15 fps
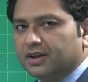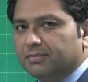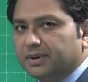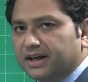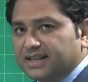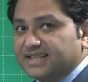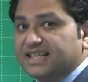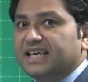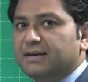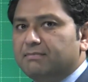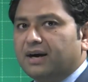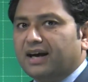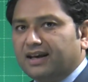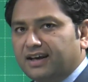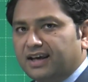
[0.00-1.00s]
because E
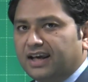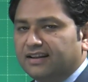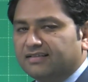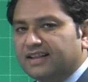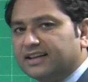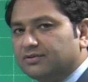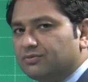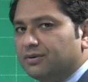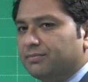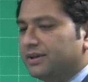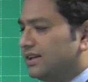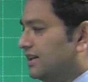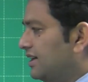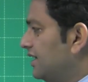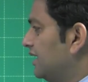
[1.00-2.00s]
by K that will
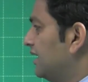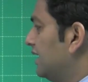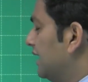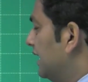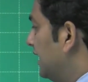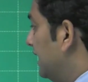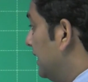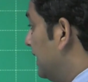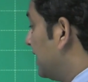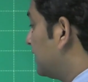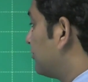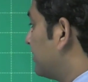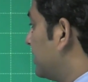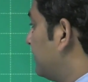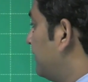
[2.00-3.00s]
be the
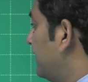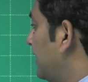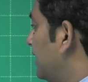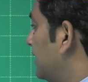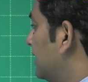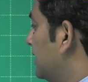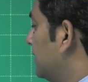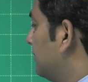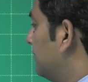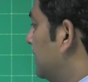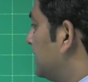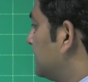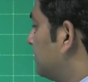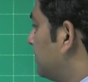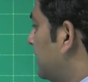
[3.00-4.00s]
electric field
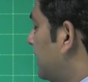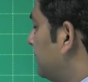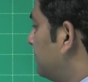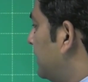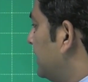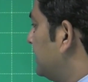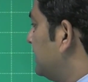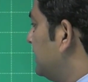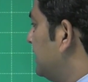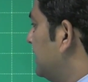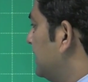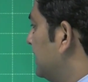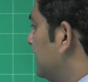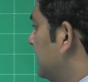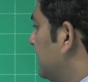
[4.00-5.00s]
multiplied by D